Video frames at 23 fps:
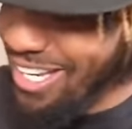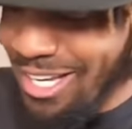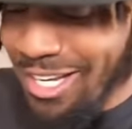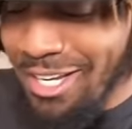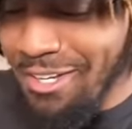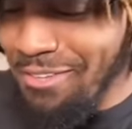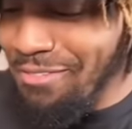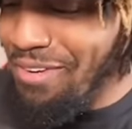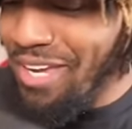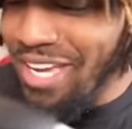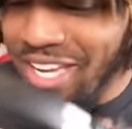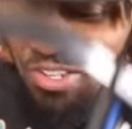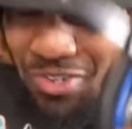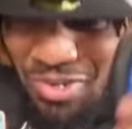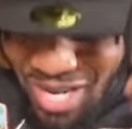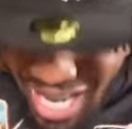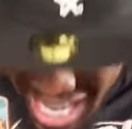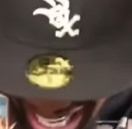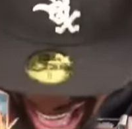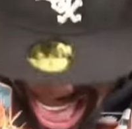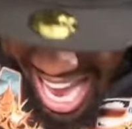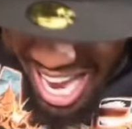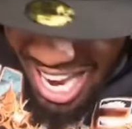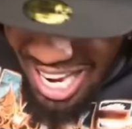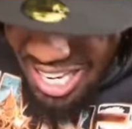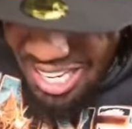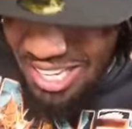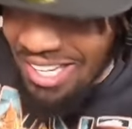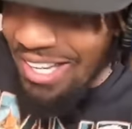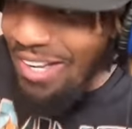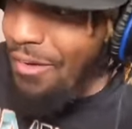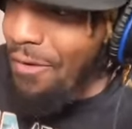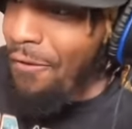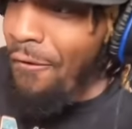Vic. You got, hey,
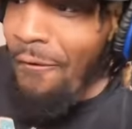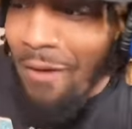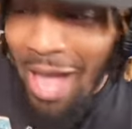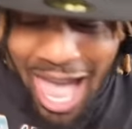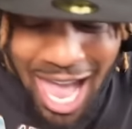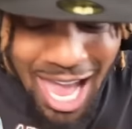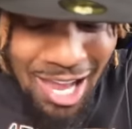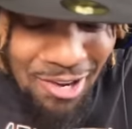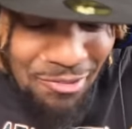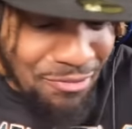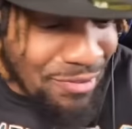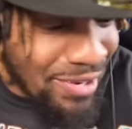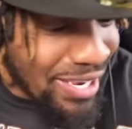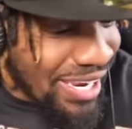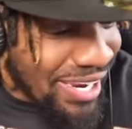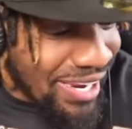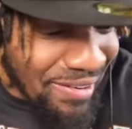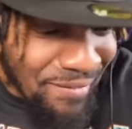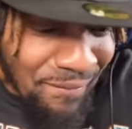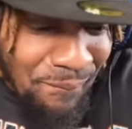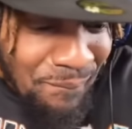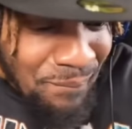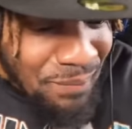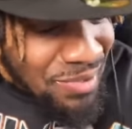hey, Vic.